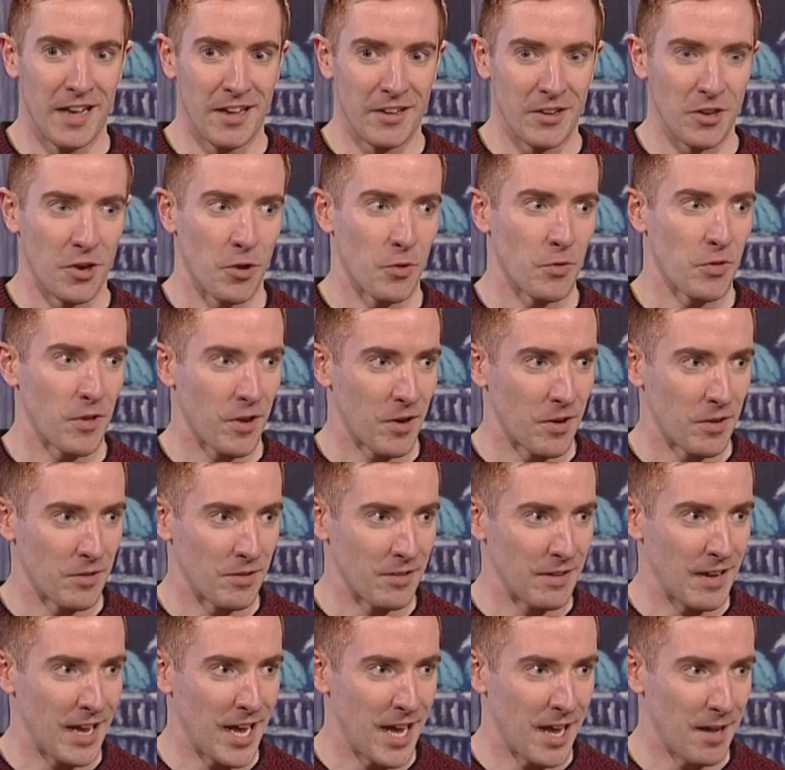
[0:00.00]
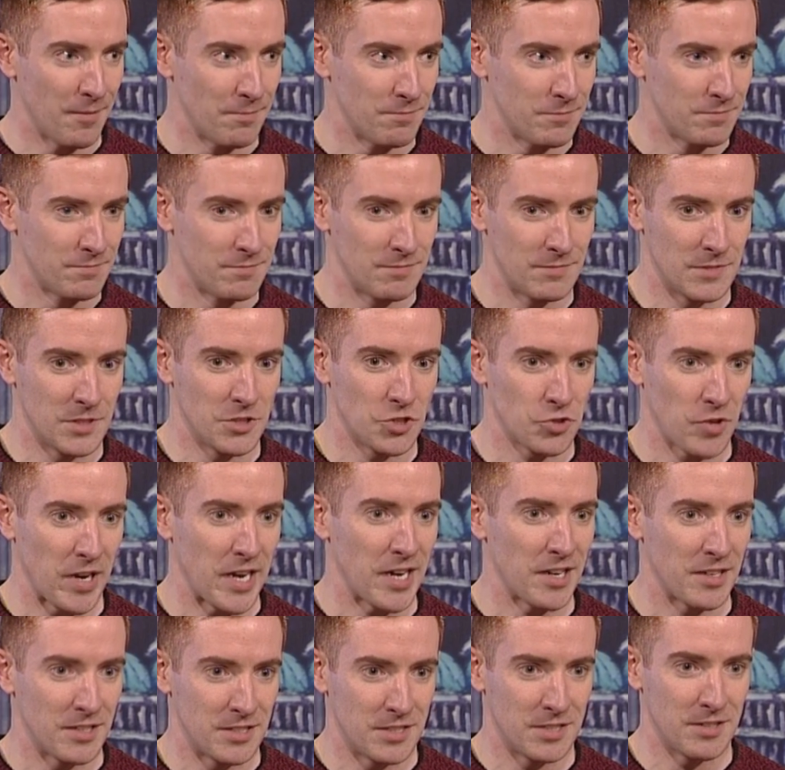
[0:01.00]
they're
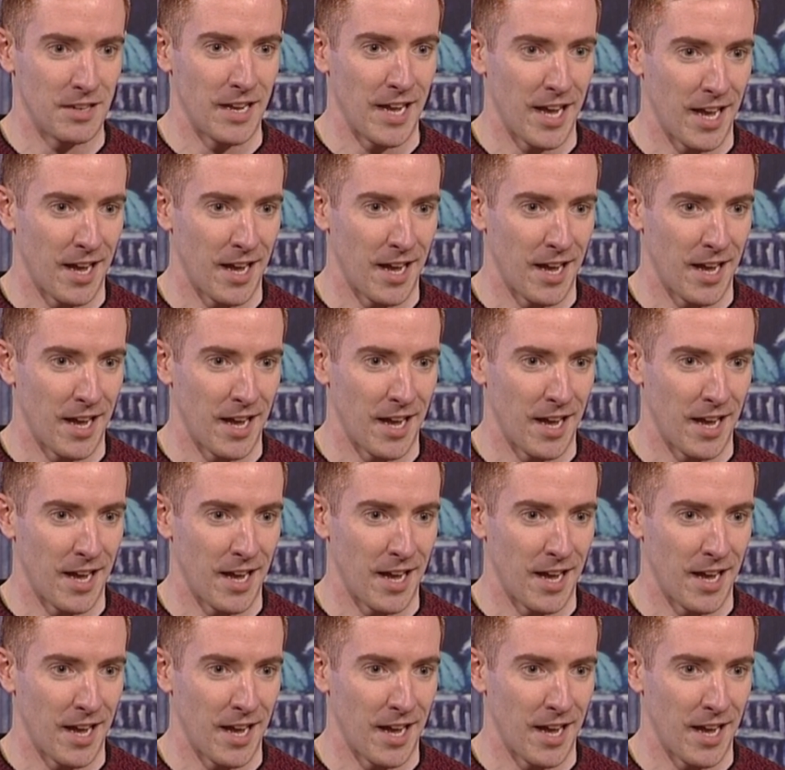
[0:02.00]
treated